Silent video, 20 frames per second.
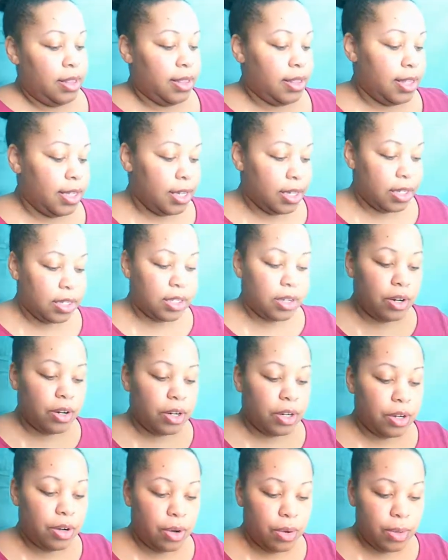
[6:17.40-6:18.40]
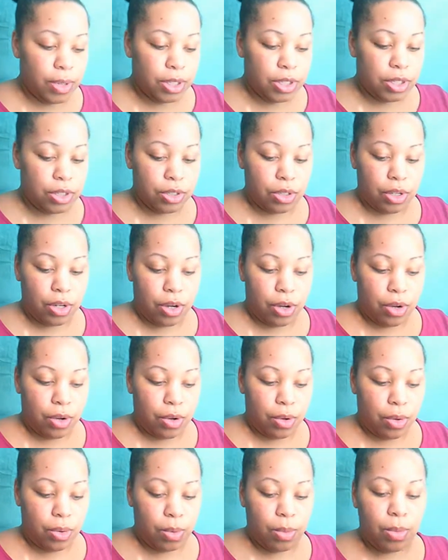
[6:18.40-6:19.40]
these are going to
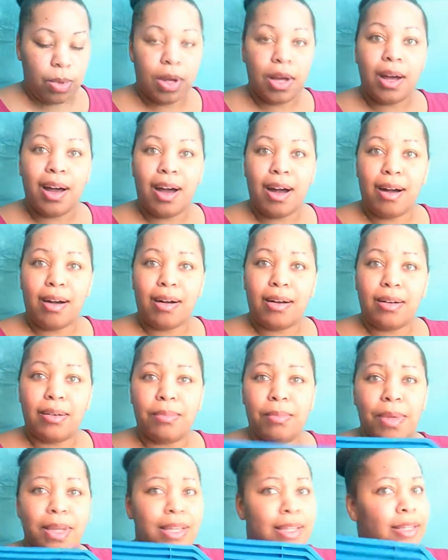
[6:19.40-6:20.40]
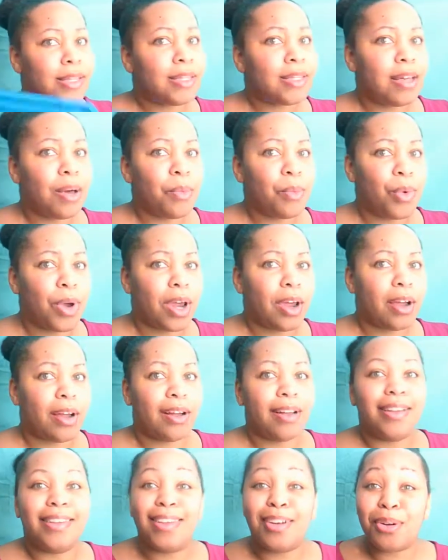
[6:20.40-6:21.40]
go somewhere.
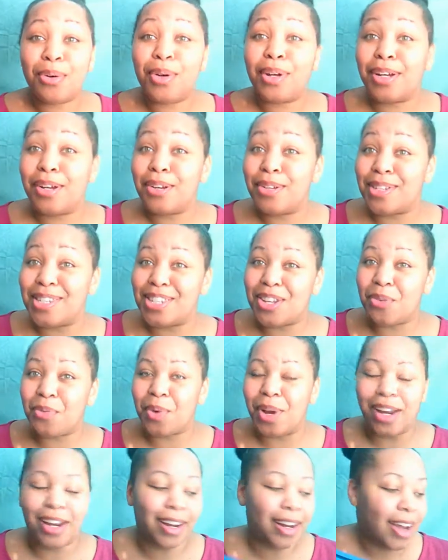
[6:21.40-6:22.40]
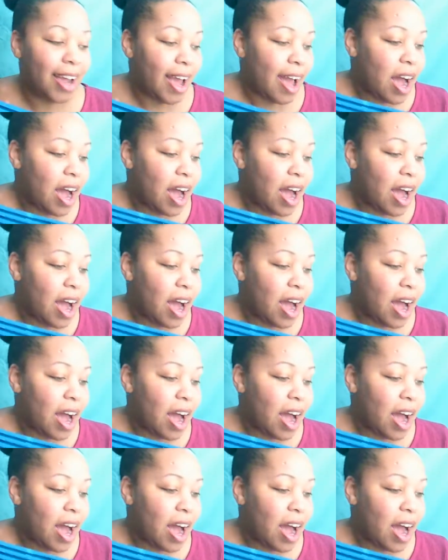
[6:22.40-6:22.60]
They're going to go somewhere.